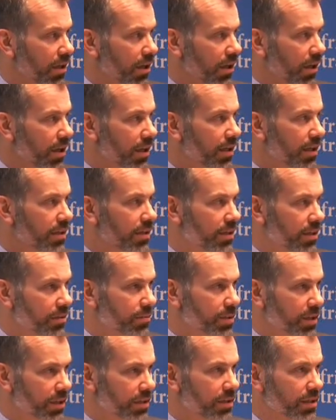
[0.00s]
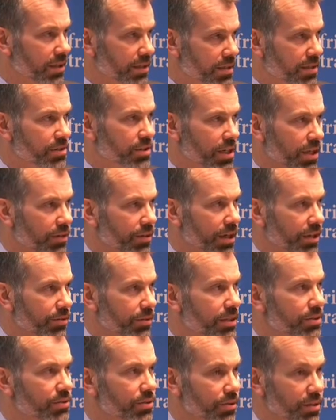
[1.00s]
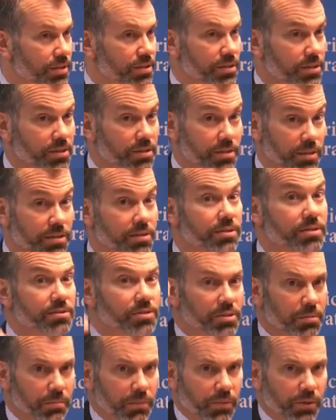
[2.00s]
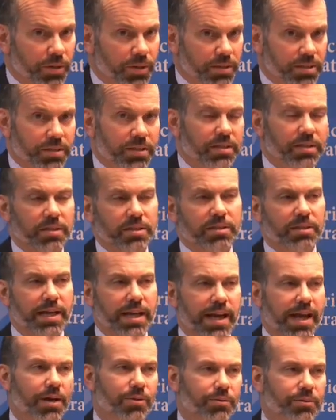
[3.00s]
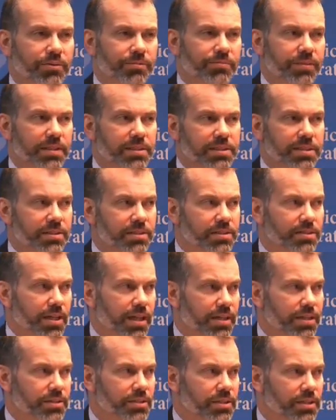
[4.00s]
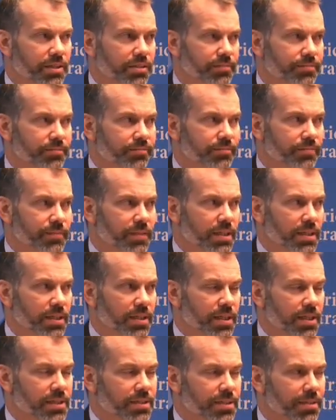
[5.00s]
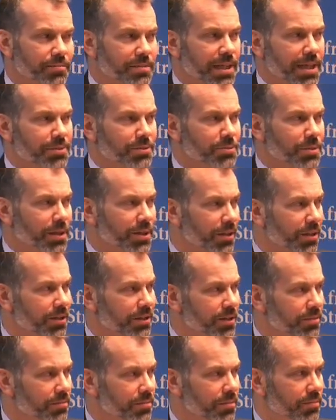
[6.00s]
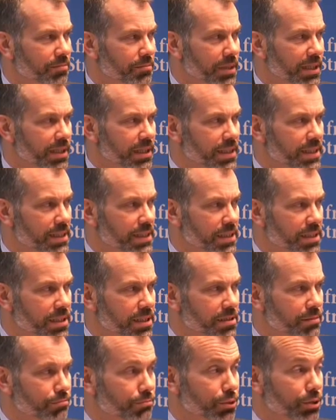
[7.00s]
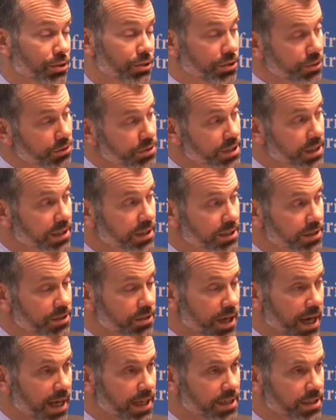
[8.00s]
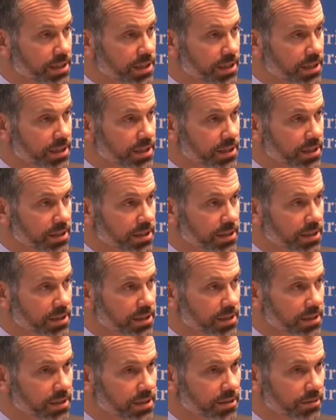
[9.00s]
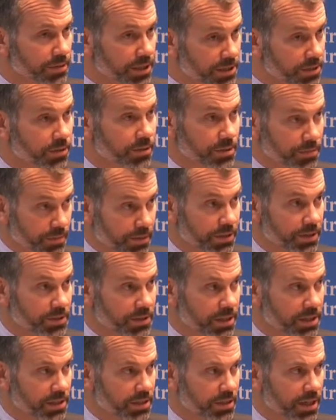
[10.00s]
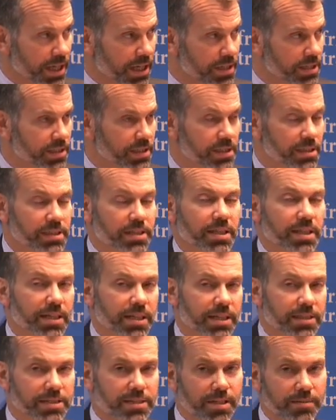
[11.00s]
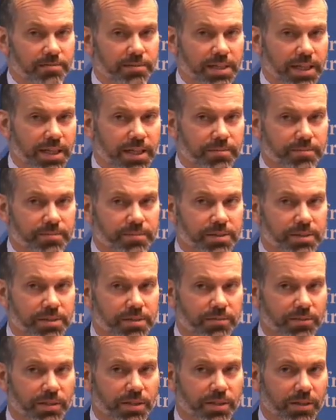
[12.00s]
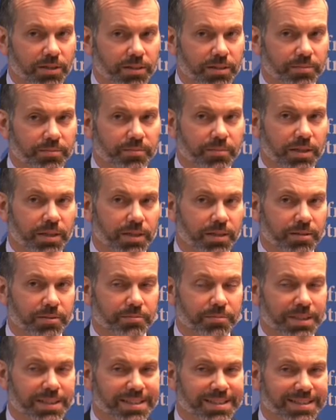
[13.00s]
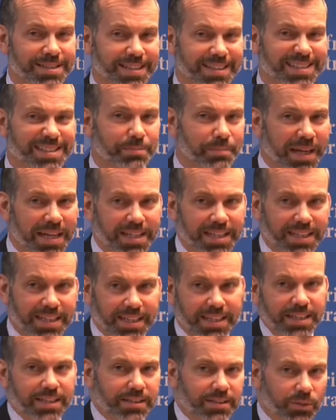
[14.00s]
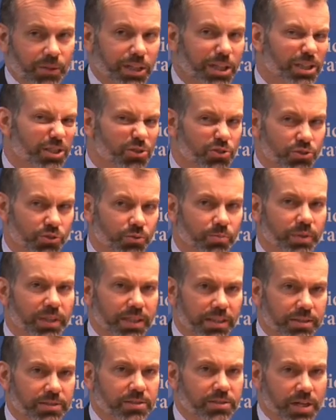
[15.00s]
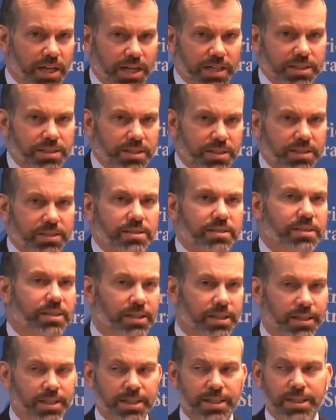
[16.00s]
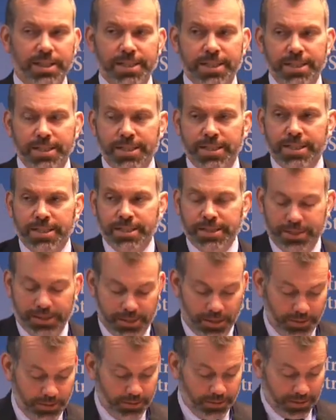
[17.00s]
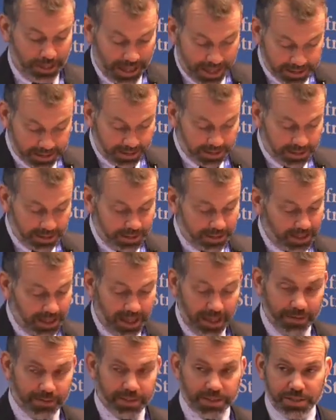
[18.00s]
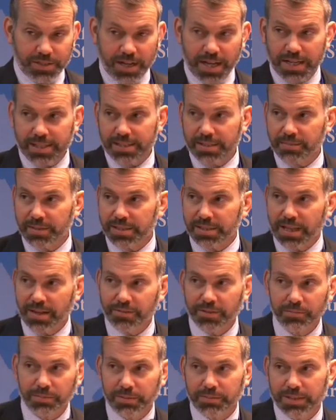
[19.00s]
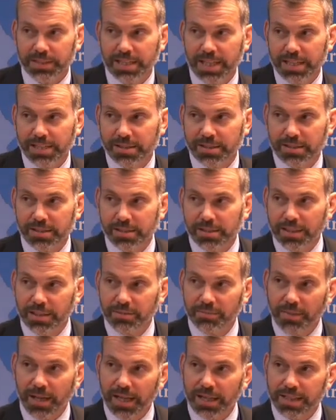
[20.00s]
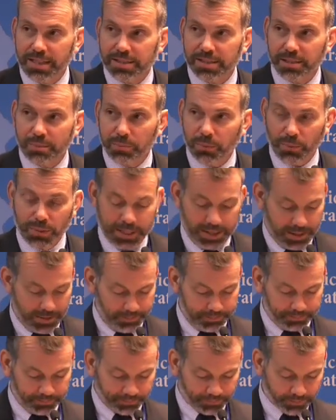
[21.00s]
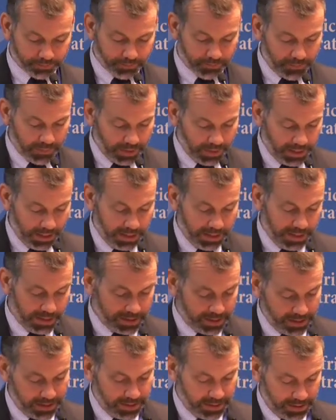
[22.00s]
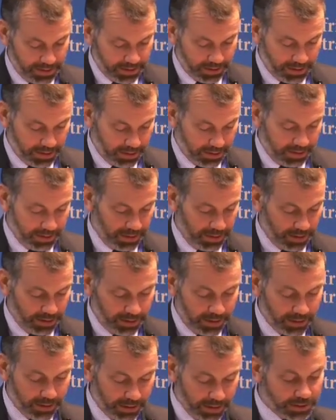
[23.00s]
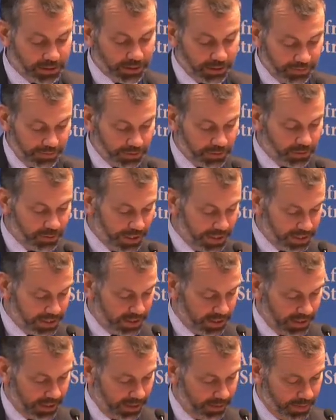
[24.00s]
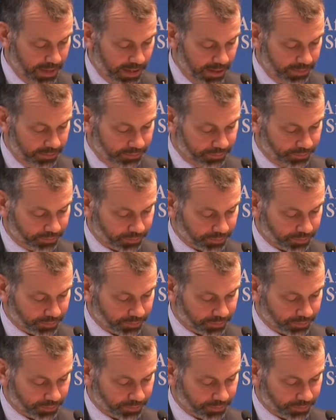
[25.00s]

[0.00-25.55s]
on the ability to generate resources to support that outward-facing strategy. Sometimes we call them means-producing strategies, resource-producing strategies, and sometimes we call them means-expending or consuming strategies. So as Assis said, every strategy must have implementation in mind at some point, and this is, uh, uh, uh, these are a few ways to think about it.